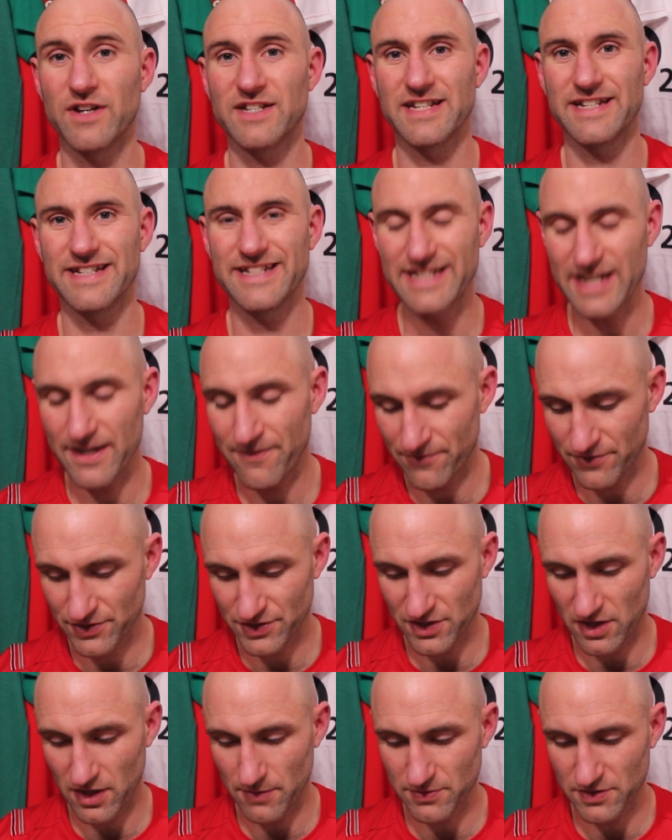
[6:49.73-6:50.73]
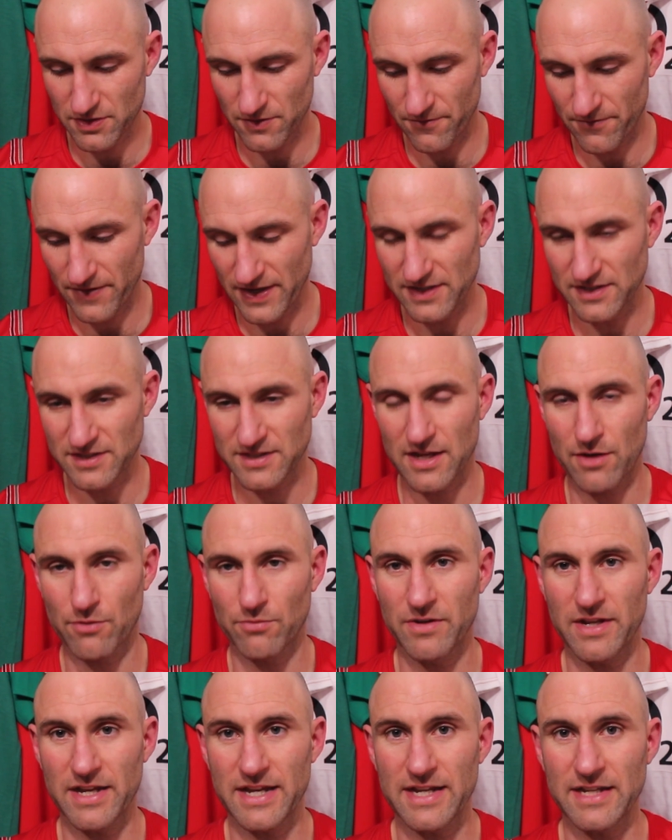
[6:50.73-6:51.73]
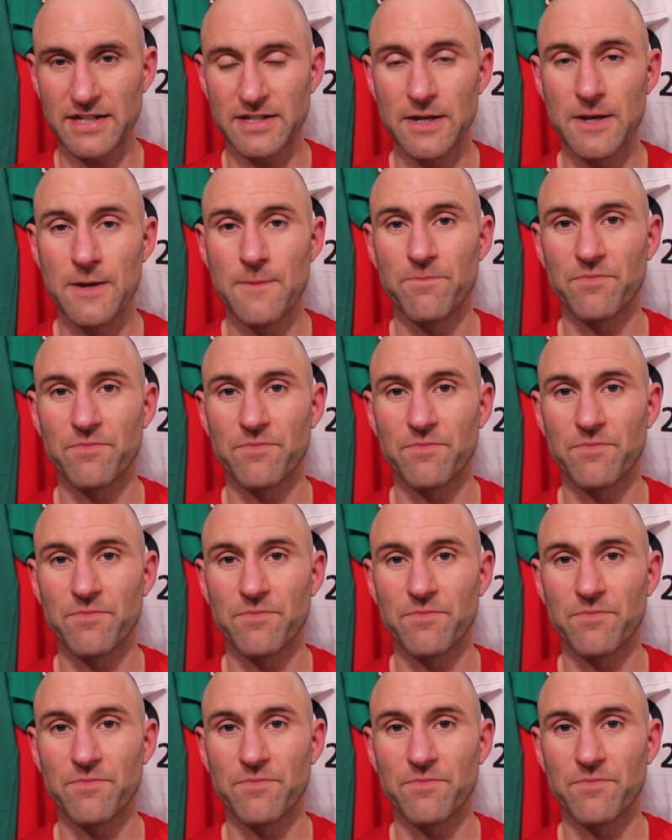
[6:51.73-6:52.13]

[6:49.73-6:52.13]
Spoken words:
It's a different type of defence they'll need.